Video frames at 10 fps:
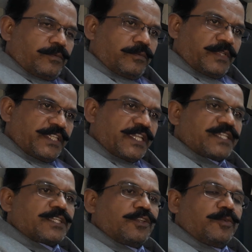
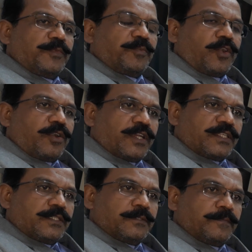rejection of the
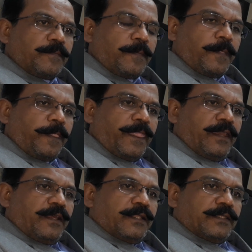product.
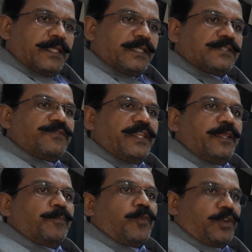That is very
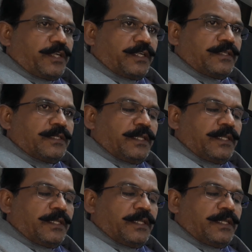important.